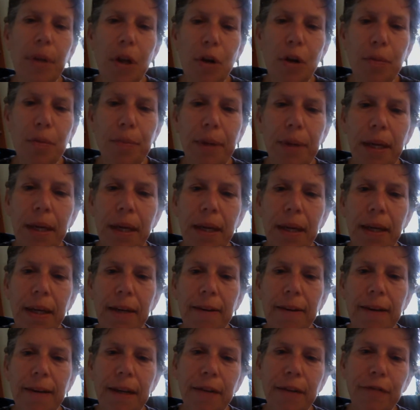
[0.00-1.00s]

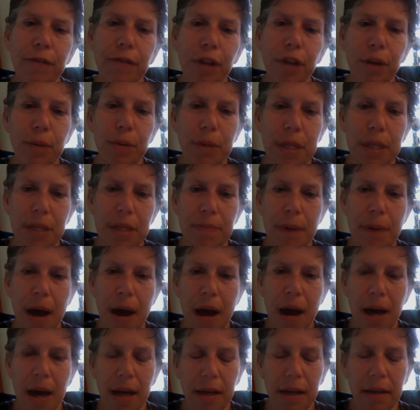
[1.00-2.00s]
be influenced
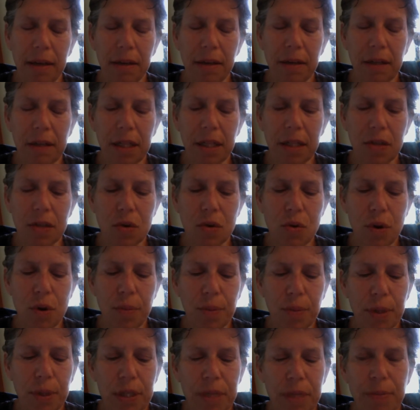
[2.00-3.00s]
by these core
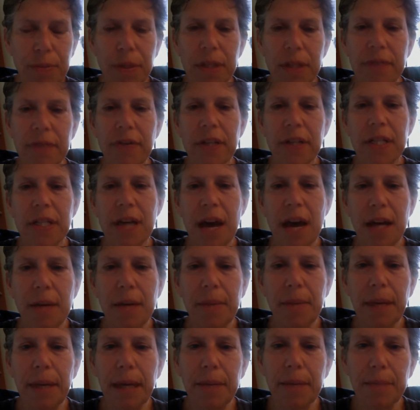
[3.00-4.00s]
principles of
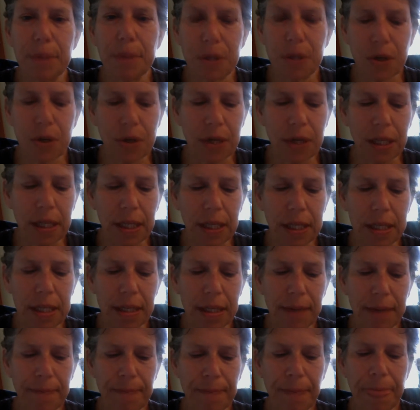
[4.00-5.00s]
autonomy and
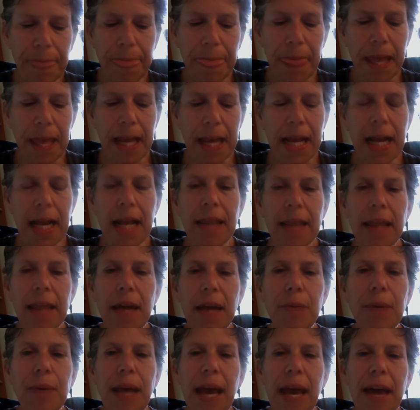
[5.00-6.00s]
paternalism.
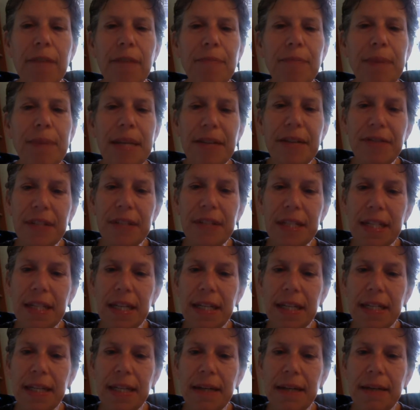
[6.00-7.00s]
Then we have
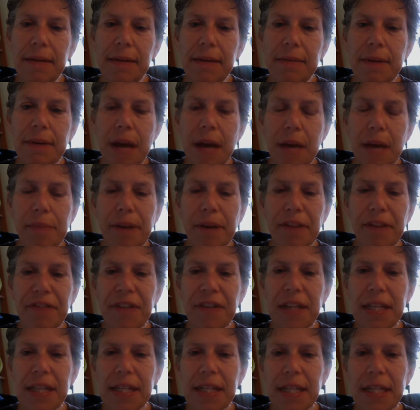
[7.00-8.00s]
beneficence and
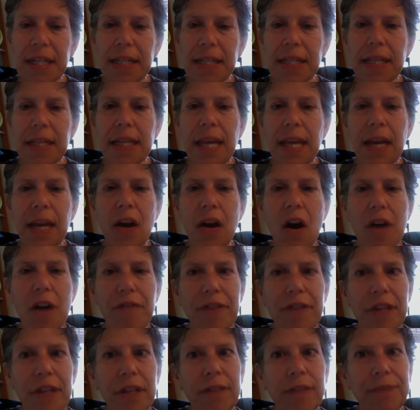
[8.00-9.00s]
non-malfeasance, and they
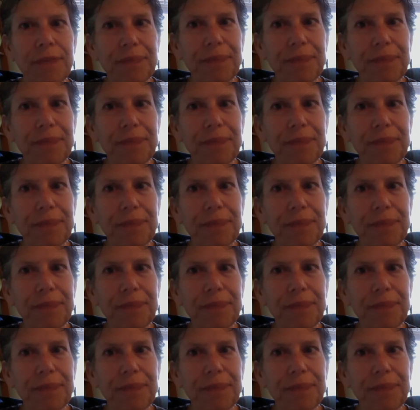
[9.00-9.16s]
often,